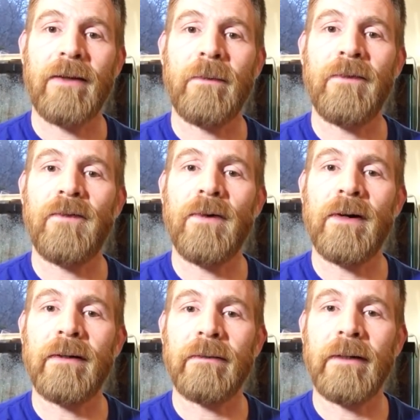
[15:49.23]

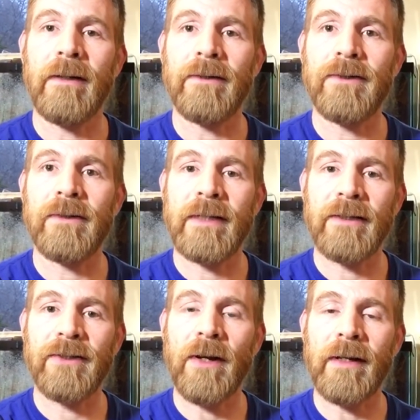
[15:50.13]
before, you know, as soon as they
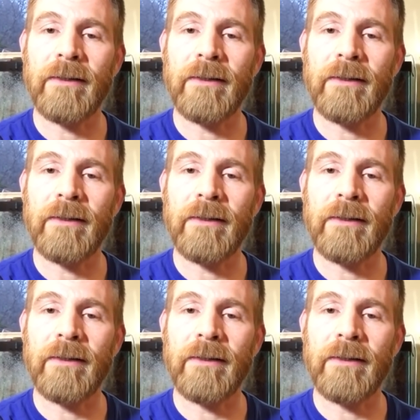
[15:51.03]
saw it.